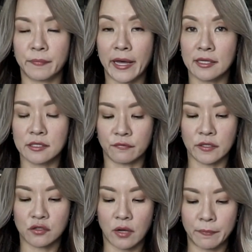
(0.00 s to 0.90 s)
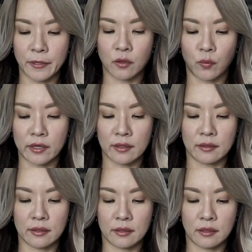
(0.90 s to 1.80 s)
palettes of this. So I picked the one
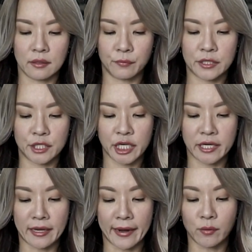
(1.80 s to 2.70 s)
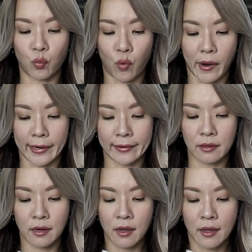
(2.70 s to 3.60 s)
with the shade 9
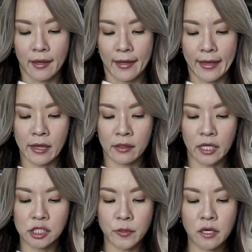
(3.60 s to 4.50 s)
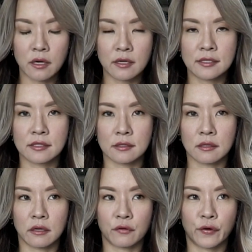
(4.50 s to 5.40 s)
Wine. And that's because
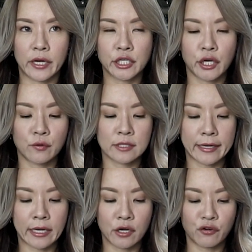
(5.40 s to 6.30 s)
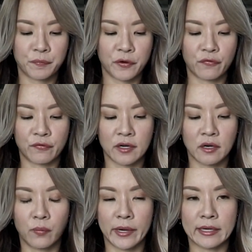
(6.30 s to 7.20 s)
for eyeshadows, I kind of
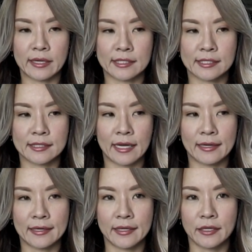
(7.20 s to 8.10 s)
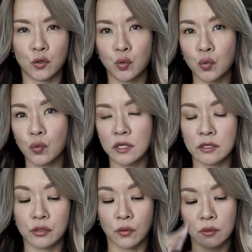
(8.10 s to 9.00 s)
prefer when it's slightly
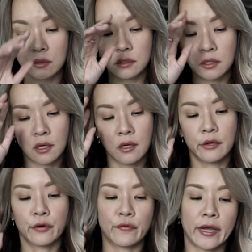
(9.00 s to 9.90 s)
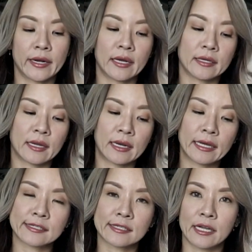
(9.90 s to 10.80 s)
cooler toned, right? And I
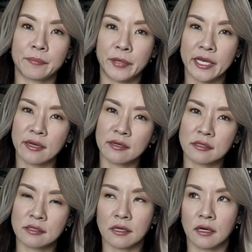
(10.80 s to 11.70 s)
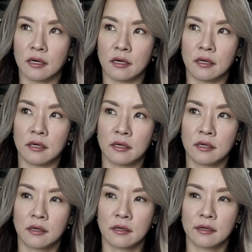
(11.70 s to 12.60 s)
like slight pinks, a
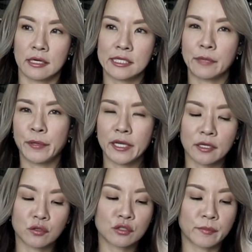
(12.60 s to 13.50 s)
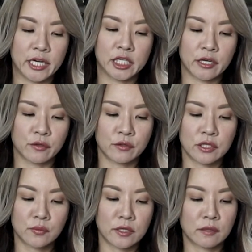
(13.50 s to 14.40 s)
slight pinky tone to my eyeshadow. So
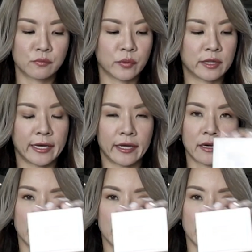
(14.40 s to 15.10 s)
this one comes with like